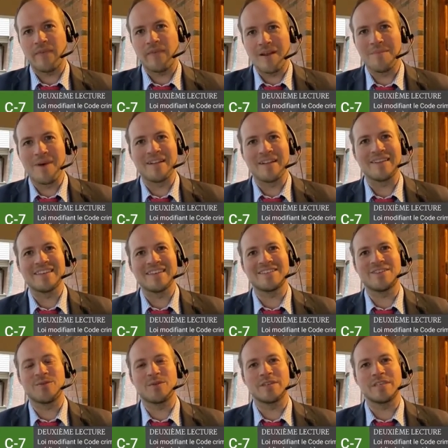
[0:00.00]
fundamentally is
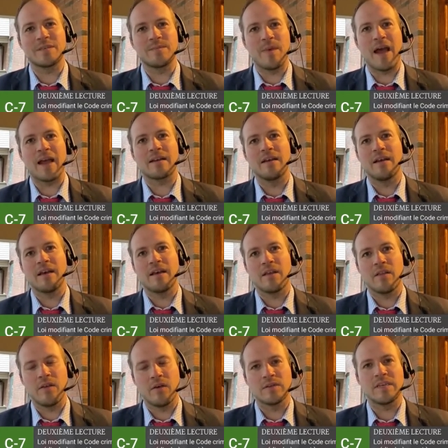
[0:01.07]
to respect
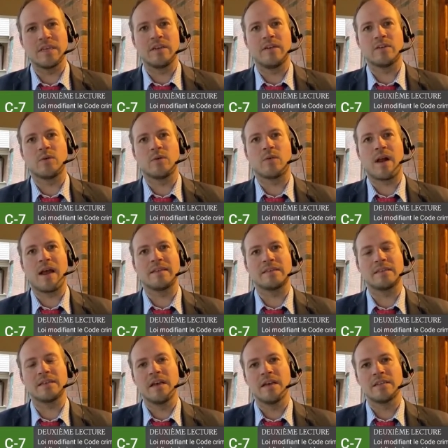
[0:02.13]
those individual
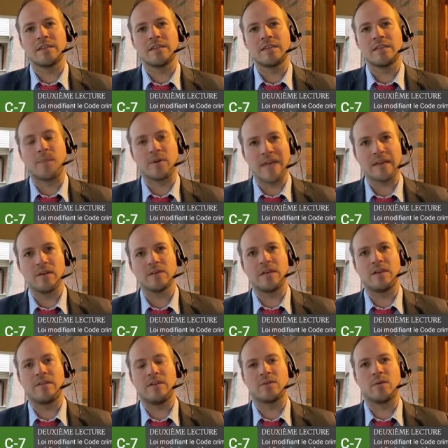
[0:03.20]
rights, to protect those
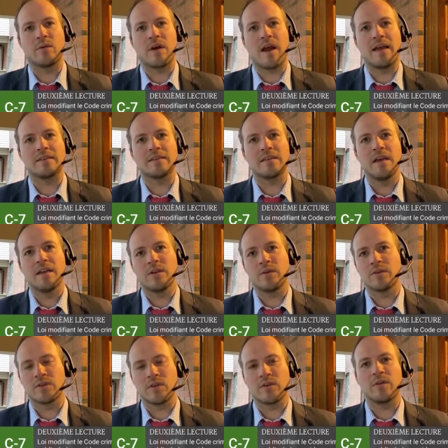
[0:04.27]
individual rights, to
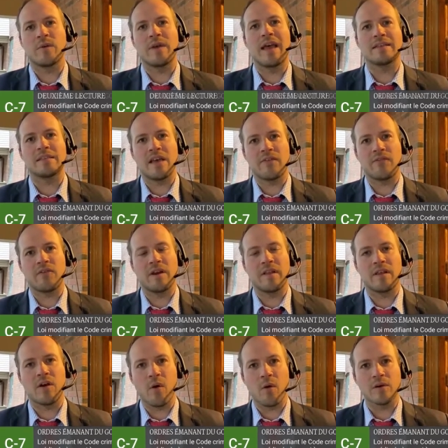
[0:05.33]
ensure that we end suffering in
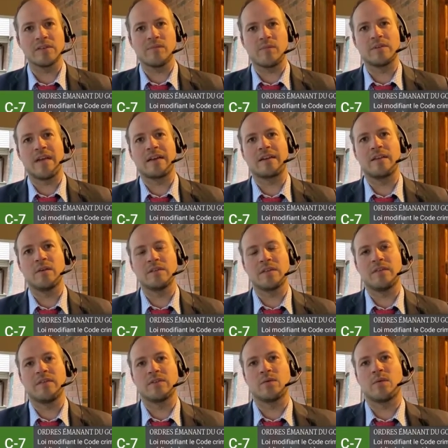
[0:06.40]
the course of protecting those
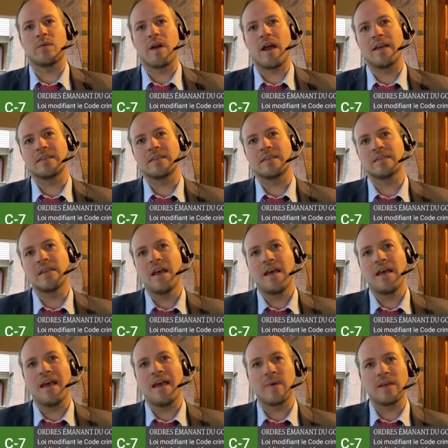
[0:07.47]
individual rights,
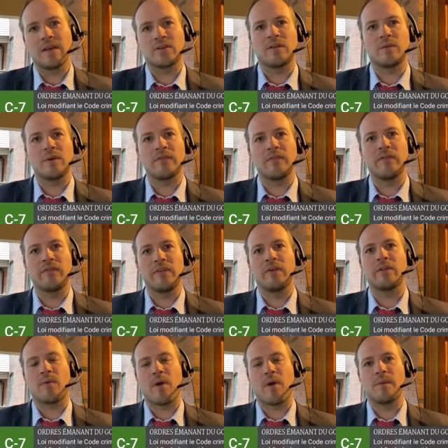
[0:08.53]
and to make sure that we fulfill
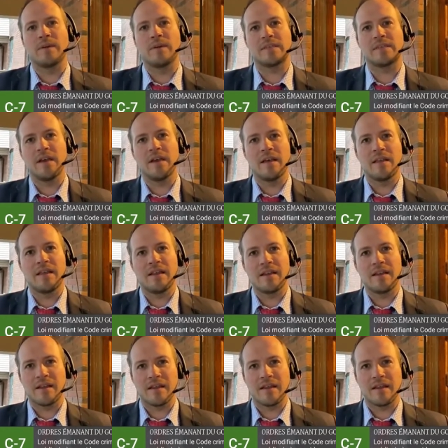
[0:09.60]
the promise that